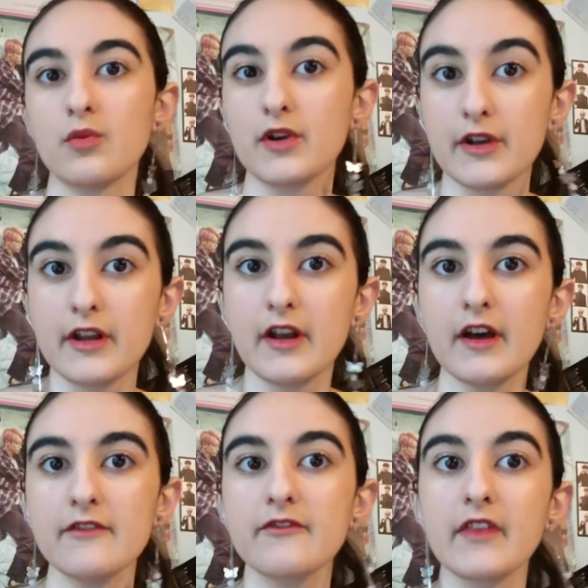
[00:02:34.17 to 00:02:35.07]
good
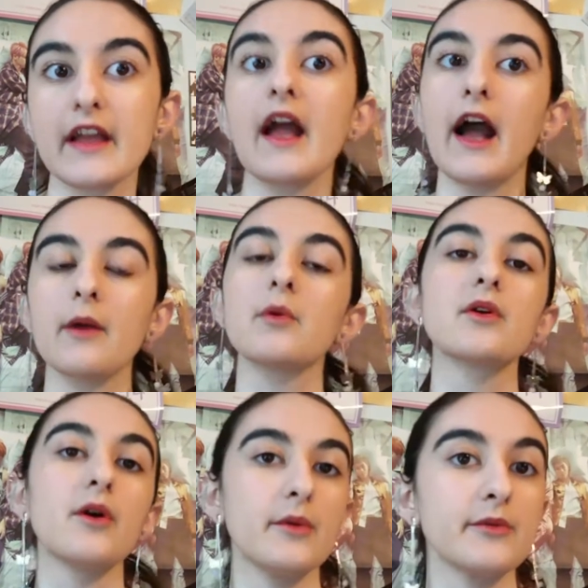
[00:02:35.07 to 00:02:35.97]
enough, like I will
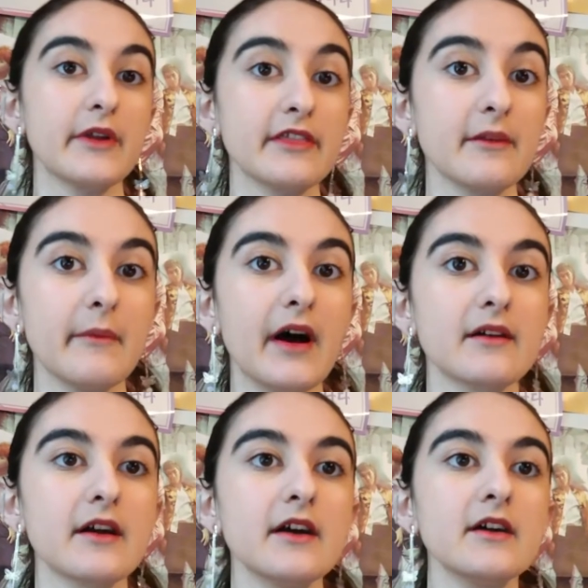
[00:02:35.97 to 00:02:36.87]
go and read the
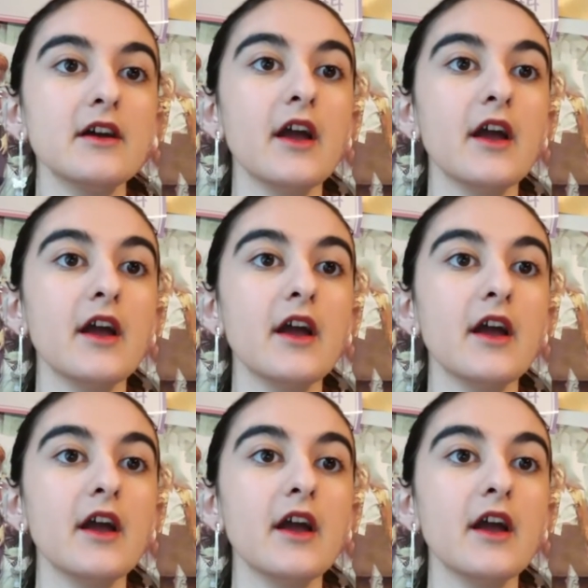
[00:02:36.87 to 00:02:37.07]
manga.